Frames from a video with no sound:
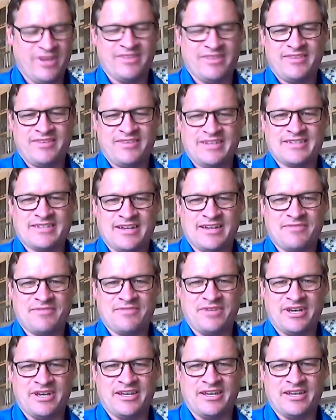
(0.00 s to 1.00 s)
of the things that I've
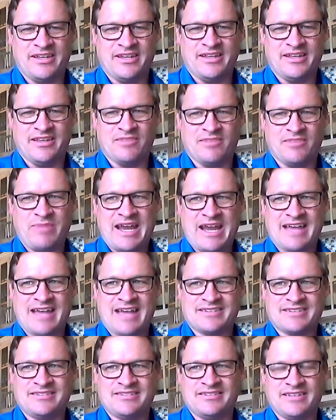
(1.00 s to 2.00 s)
done in the
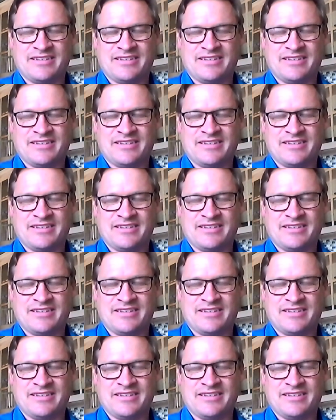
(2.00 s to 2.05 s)
past